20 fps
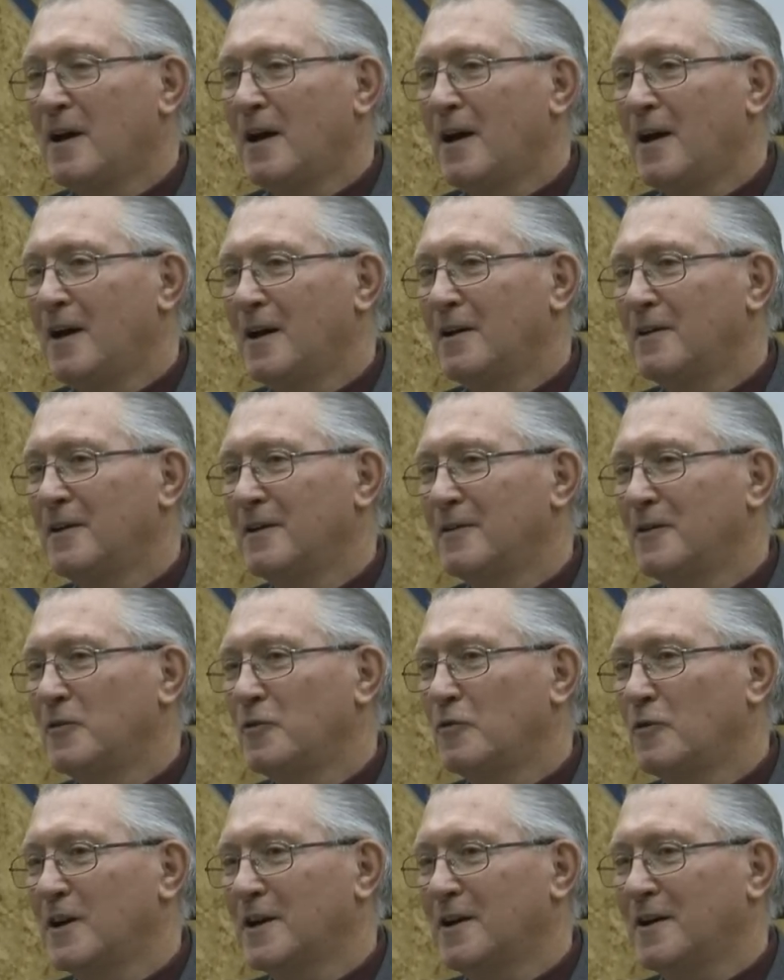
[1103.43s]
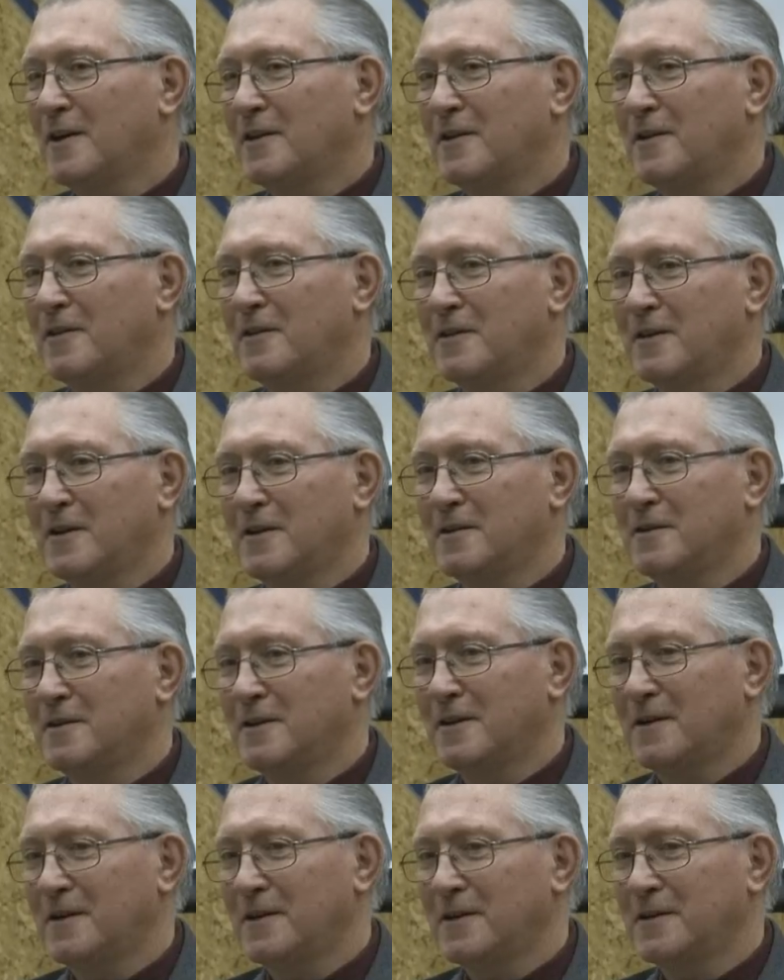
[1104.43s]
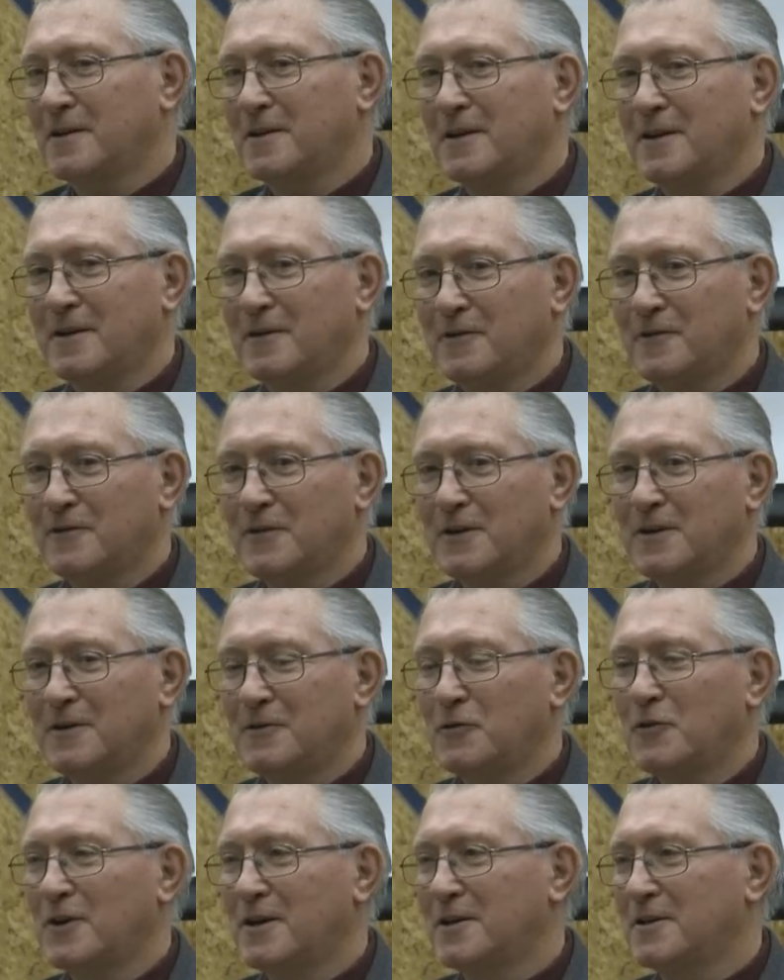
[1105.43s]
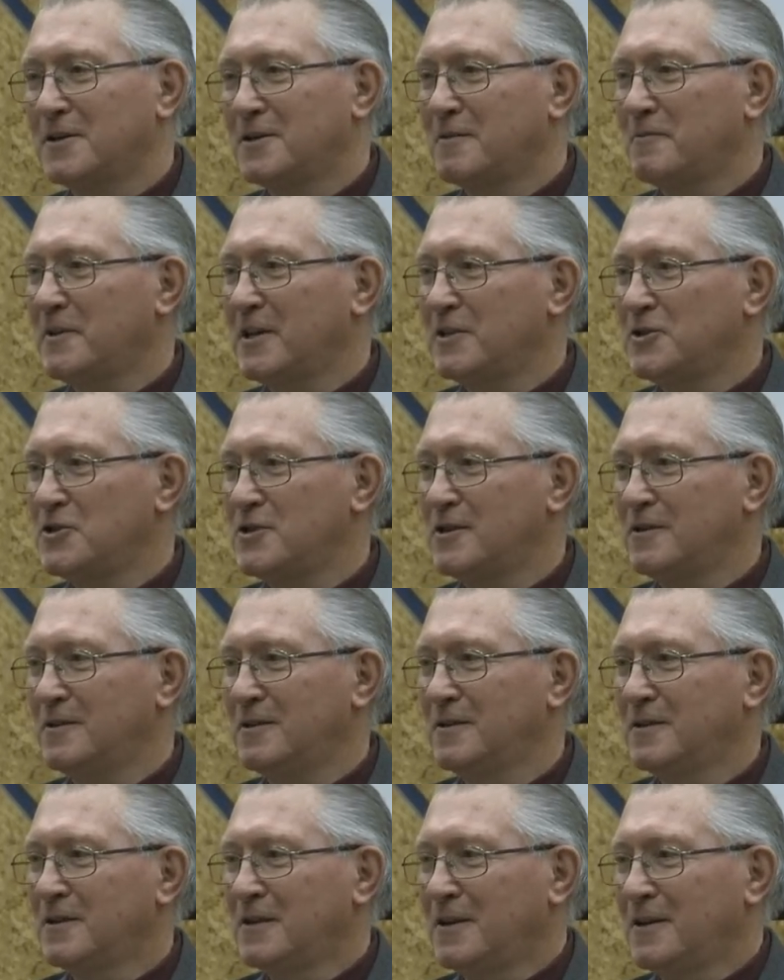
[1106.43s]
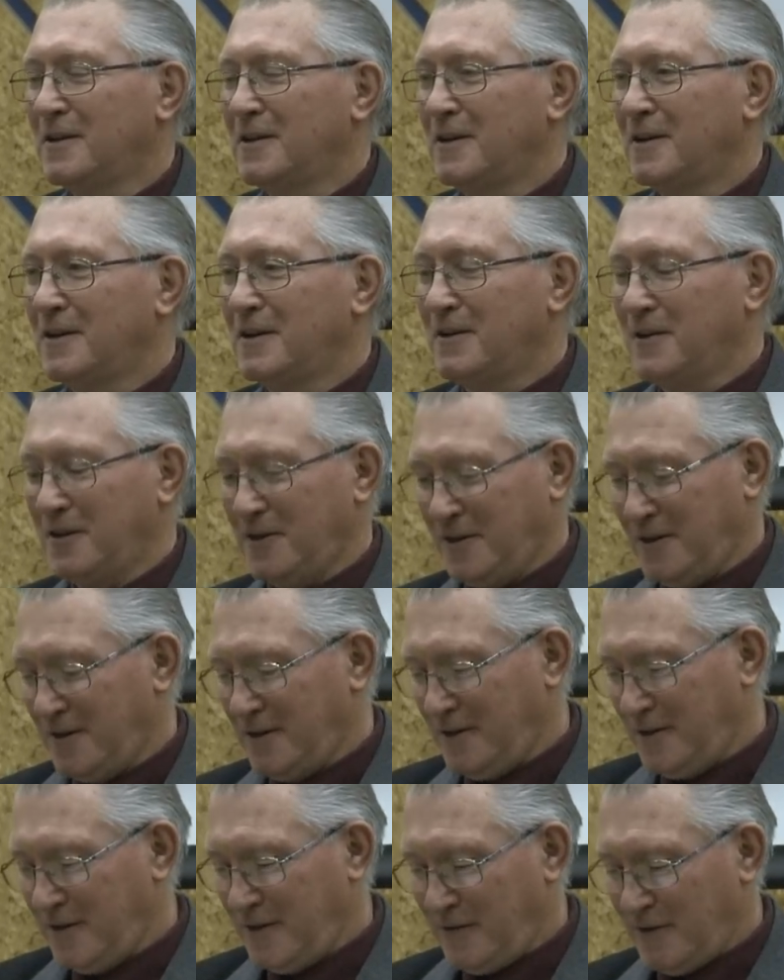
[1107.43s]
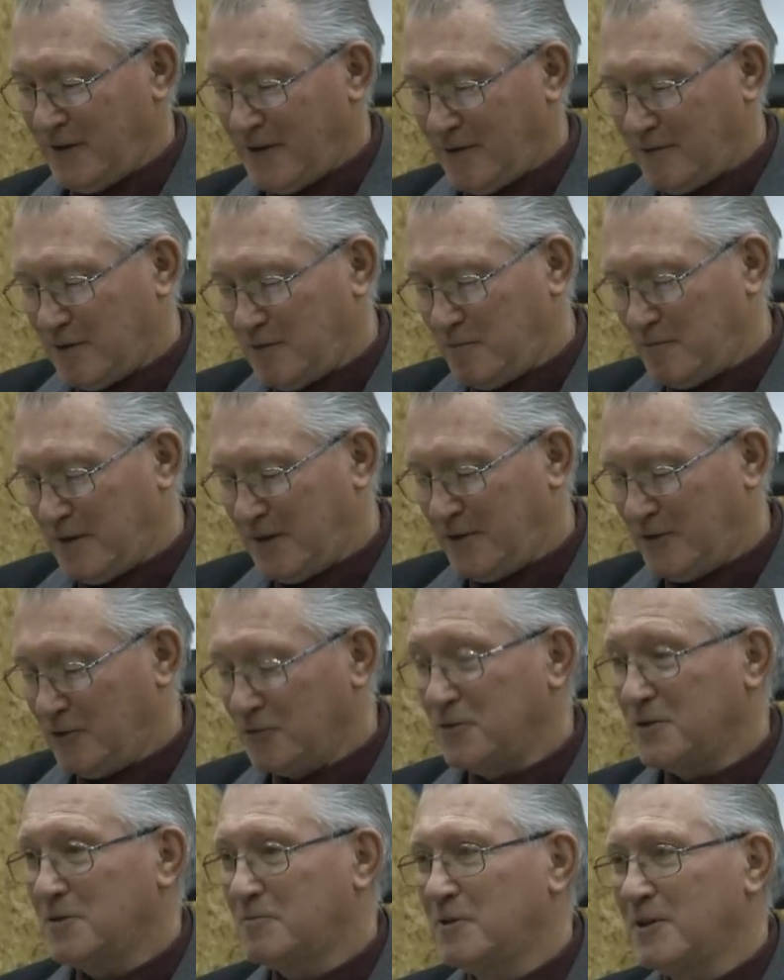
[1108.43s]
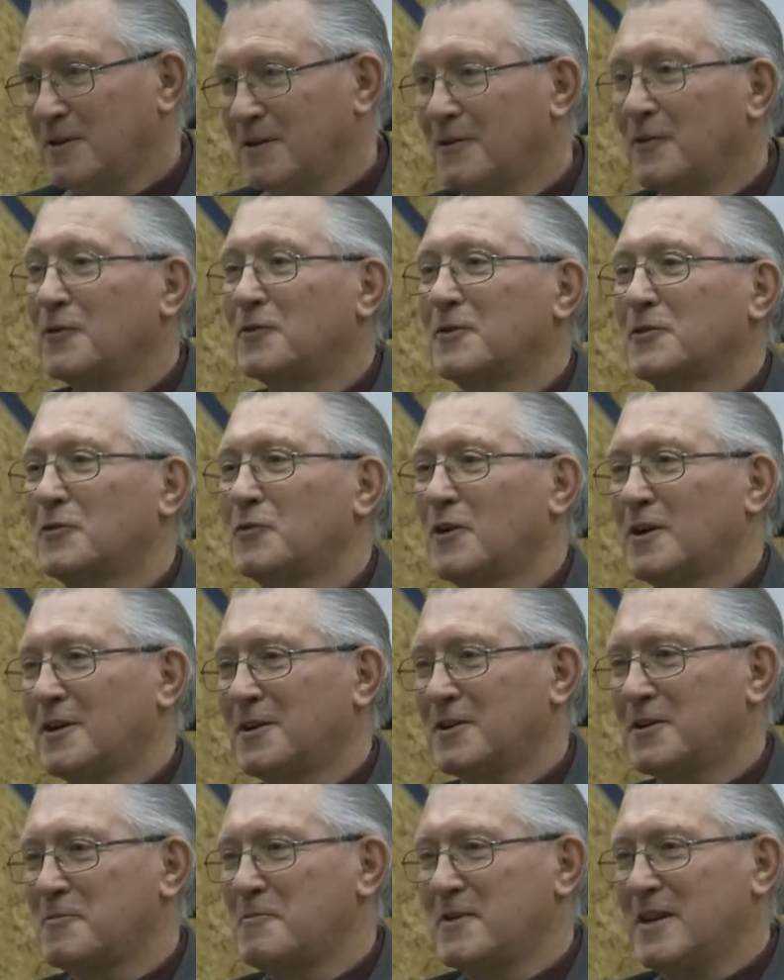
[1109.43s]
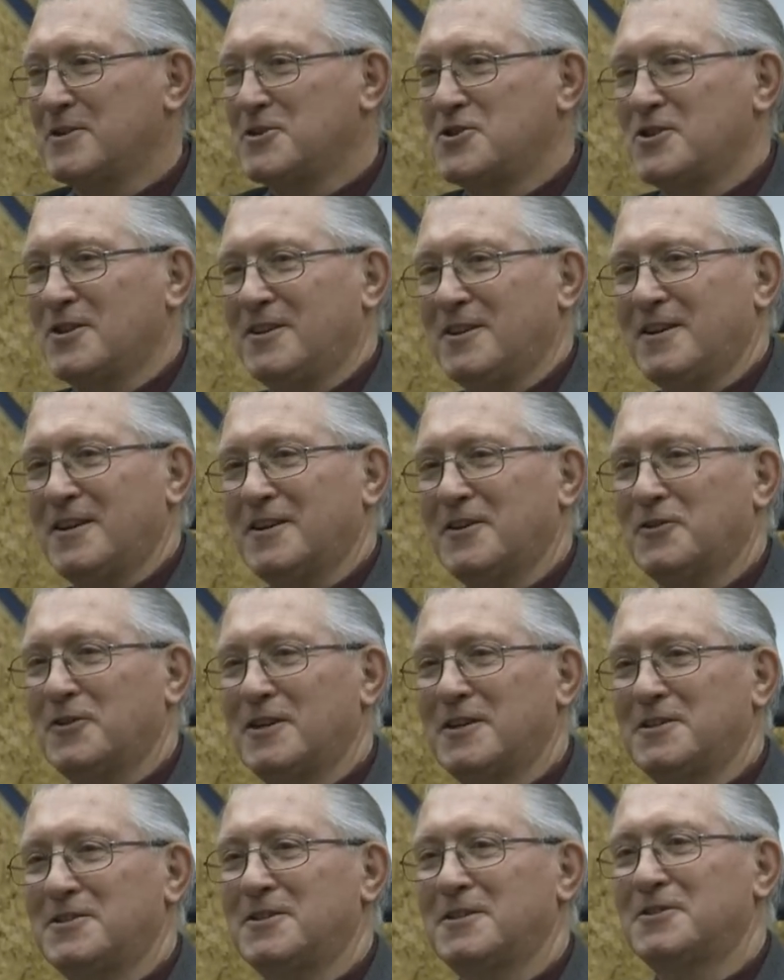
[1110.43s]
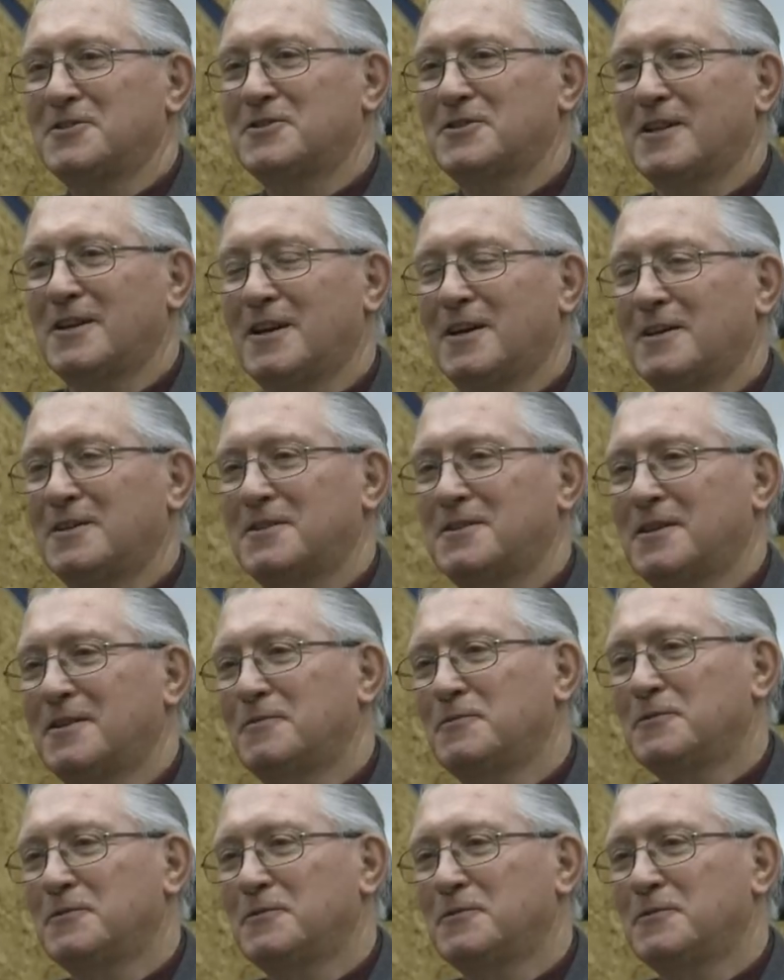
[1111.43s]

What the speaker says: And one other thing that I kind of wanted to mention, and I didn't even have it in my notes, but I wanted to mention it anyways, is that